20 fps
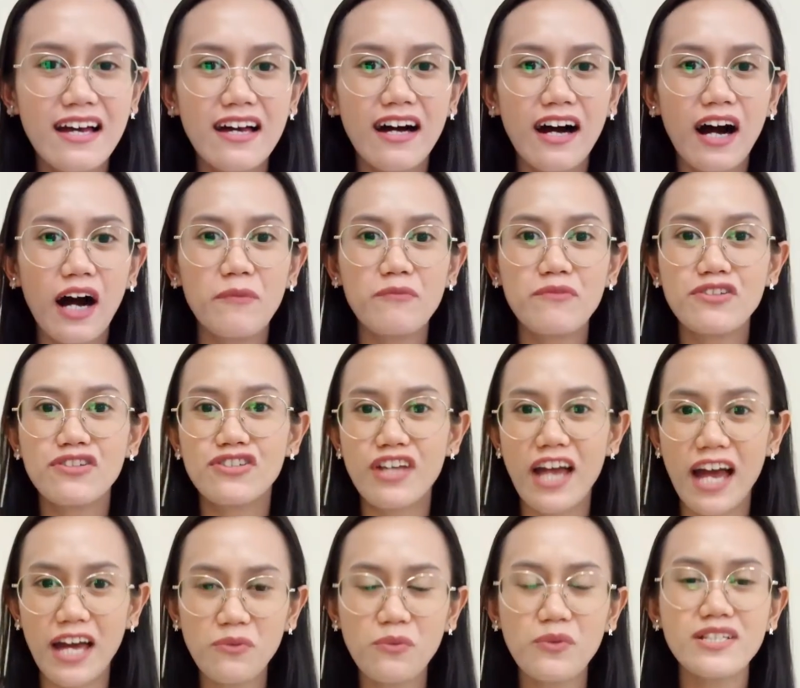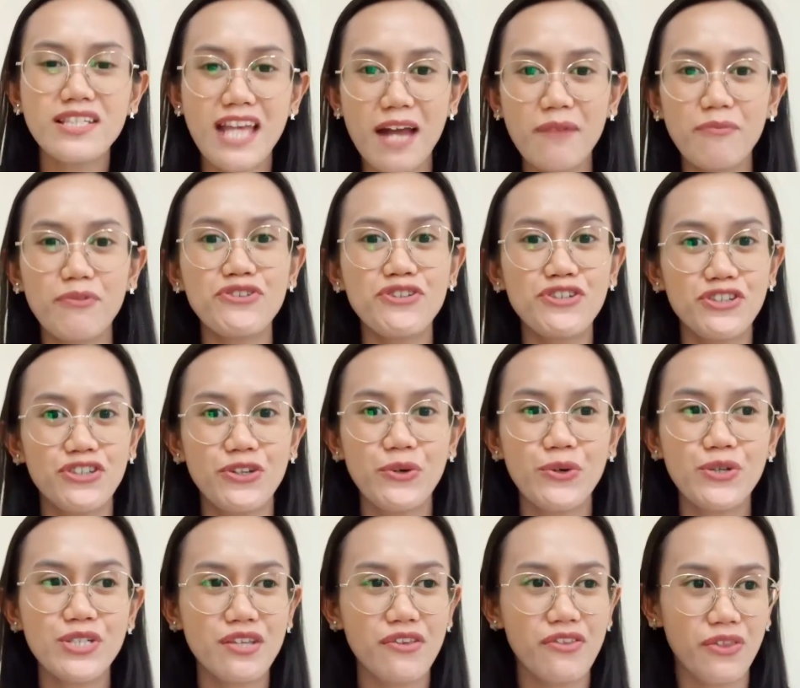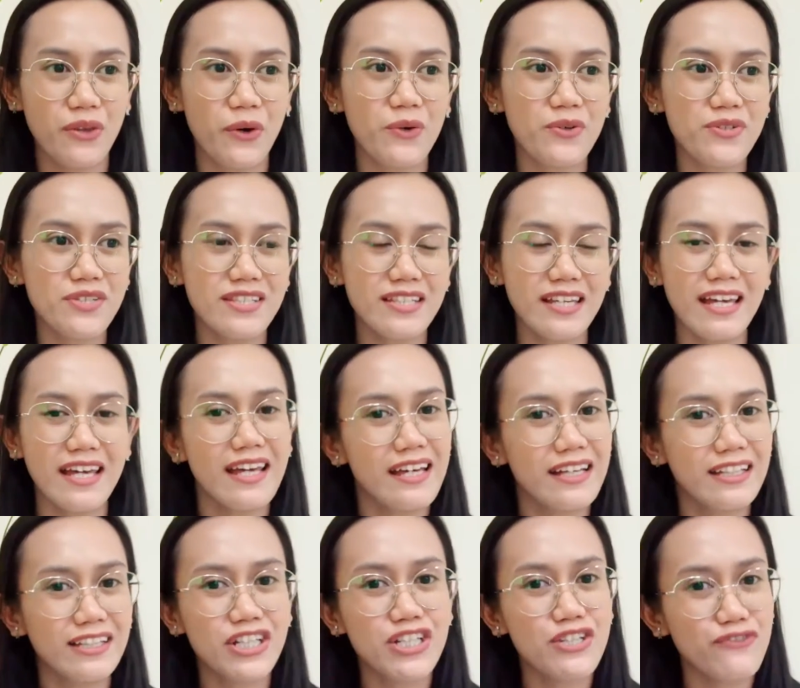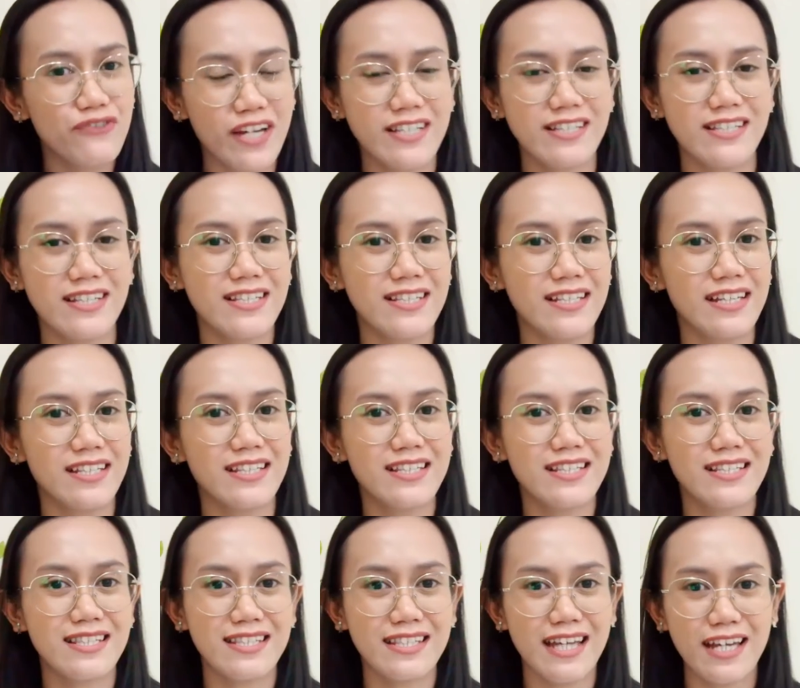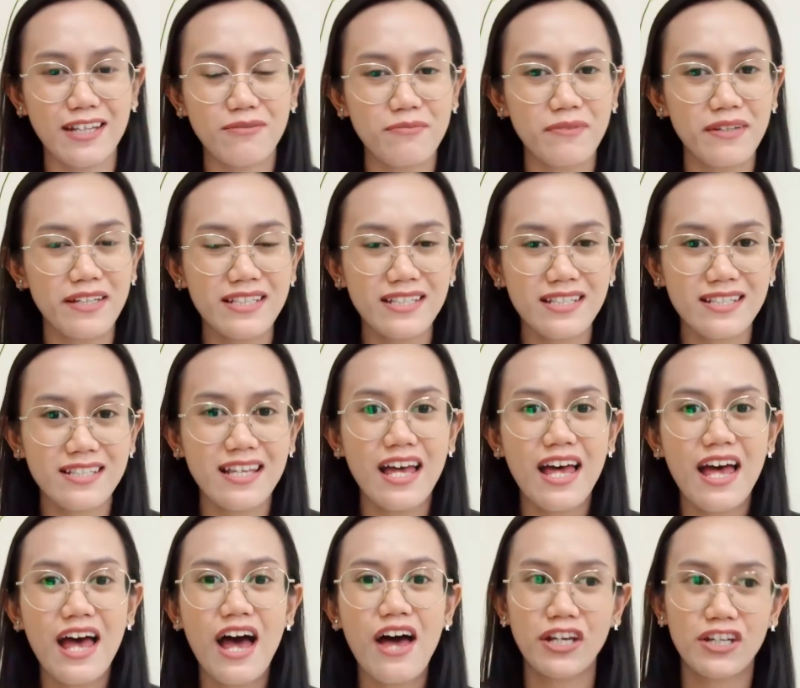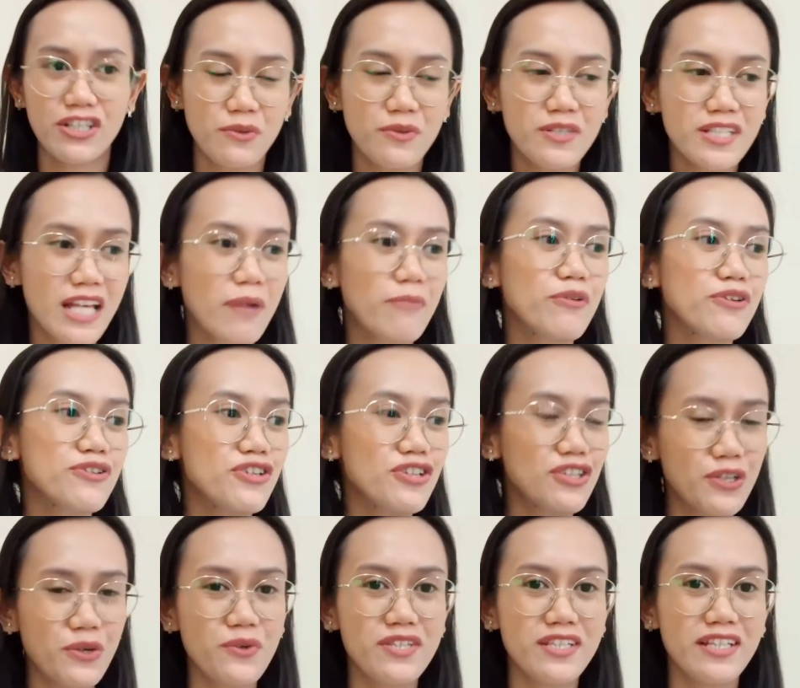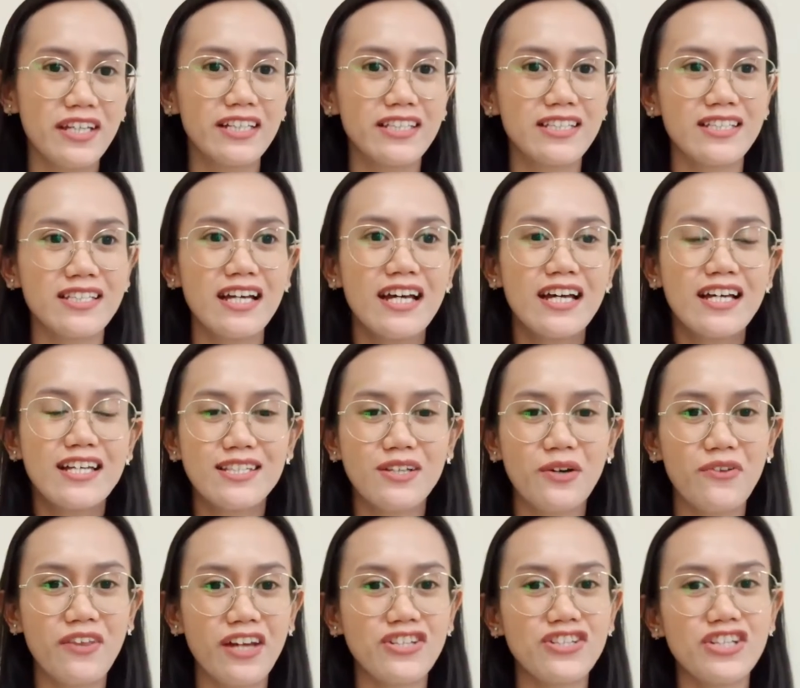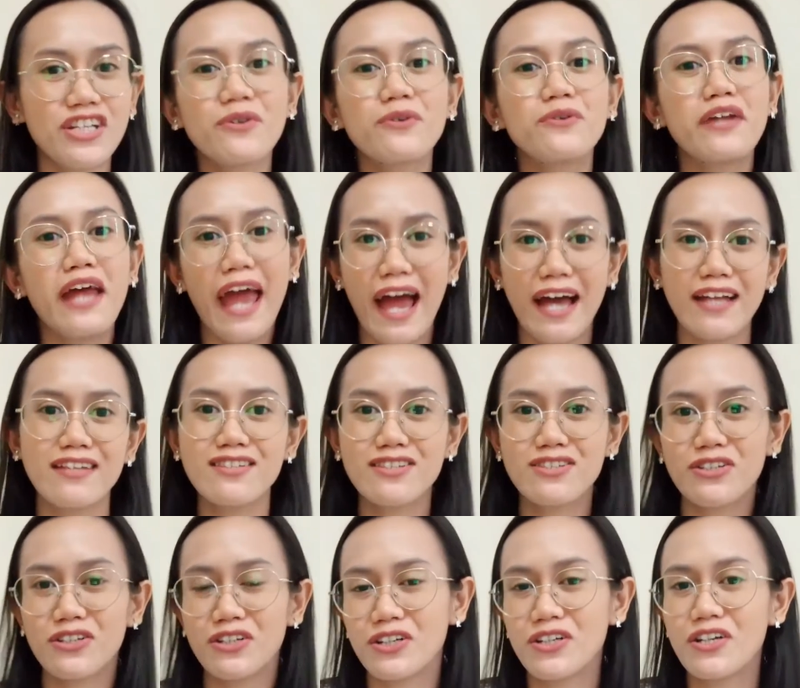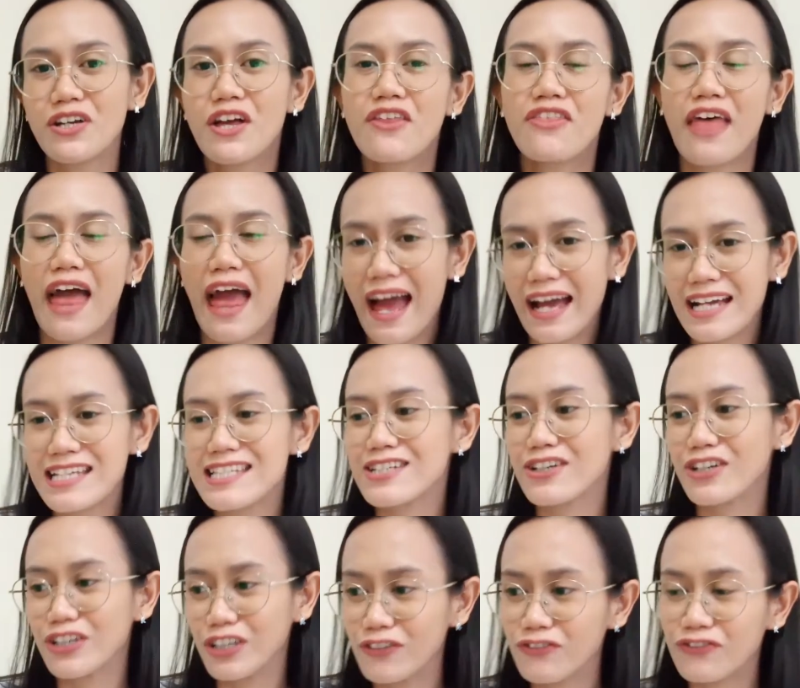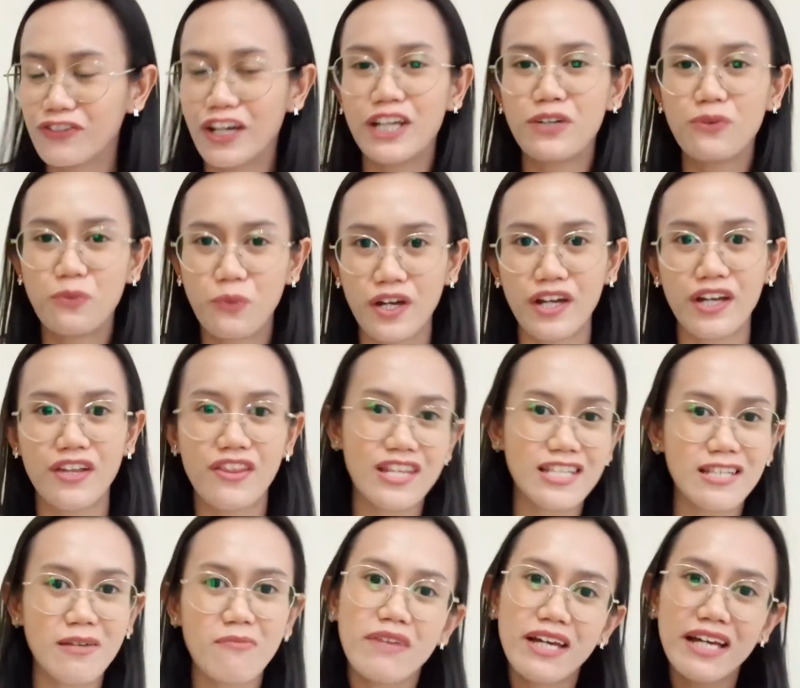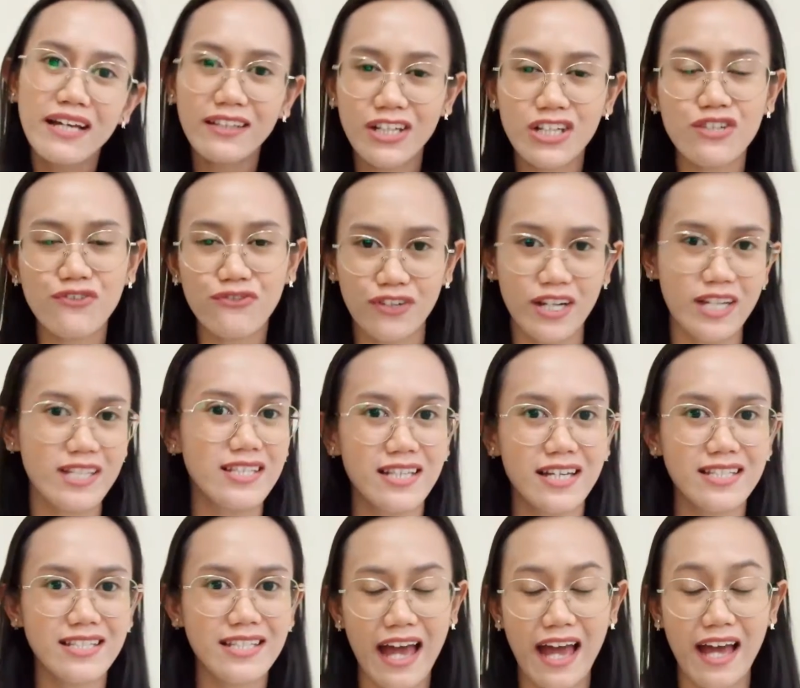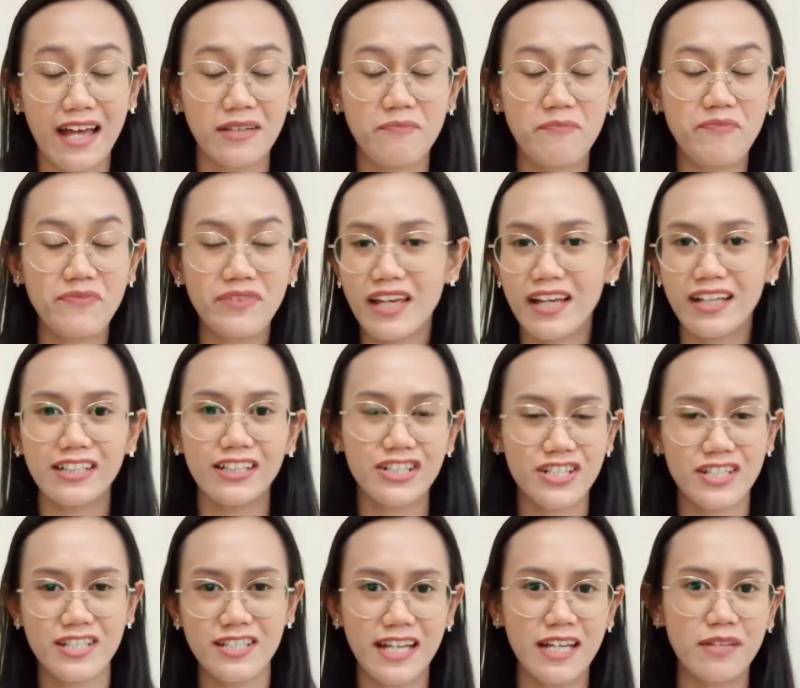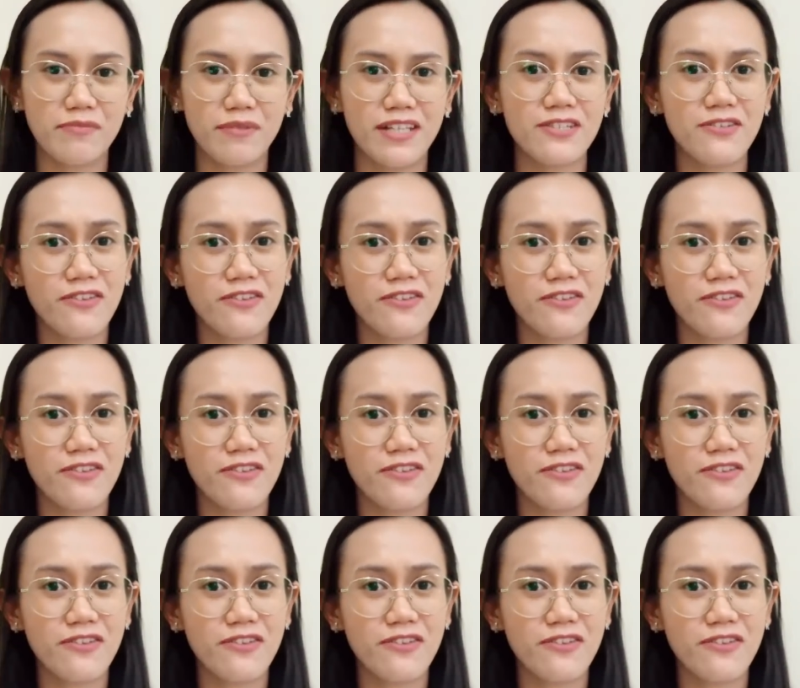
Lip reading: Jen was able to use those English phrases and statements. She was able to use it so that she could answer the ex-girlfriend with some English phrases and English statements.